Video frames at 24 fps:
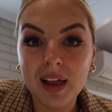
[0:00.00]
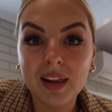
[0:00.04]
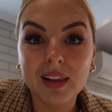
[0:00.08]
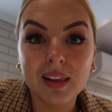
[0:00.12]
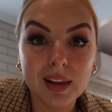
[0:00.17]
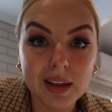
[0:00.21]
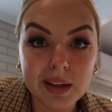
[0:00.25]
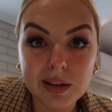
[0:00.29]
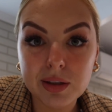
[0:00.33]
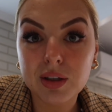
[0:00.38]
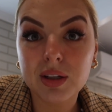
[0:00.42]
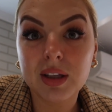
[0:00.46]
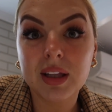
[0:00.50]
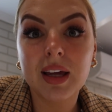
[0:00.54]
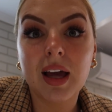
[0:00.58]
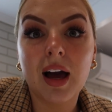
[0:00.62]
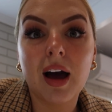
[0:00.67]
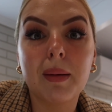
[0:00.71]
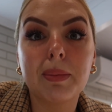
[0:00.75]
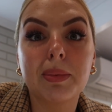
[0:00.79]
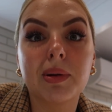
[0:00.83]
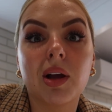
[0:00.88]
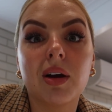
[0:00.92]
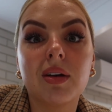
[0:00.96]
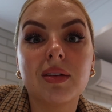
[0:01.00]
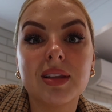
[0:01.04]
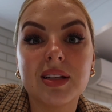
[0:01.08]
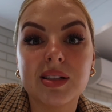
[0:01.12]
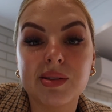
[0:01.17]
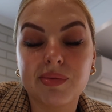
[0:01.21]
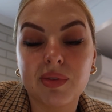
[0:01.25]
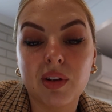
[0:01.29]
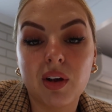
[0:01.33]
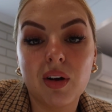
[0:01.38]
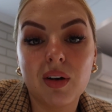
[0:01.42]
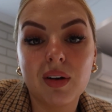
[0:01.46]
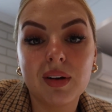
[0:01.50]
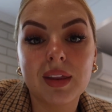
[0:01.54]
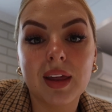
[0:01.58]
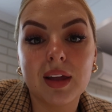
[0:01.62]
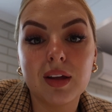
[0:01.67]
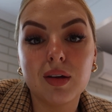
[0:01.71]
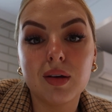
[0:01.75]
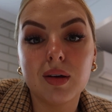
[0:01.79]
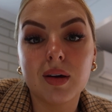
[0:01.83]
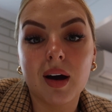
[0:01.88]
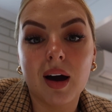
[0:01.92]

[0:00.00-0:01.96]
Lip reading: and literally upload this vlog that you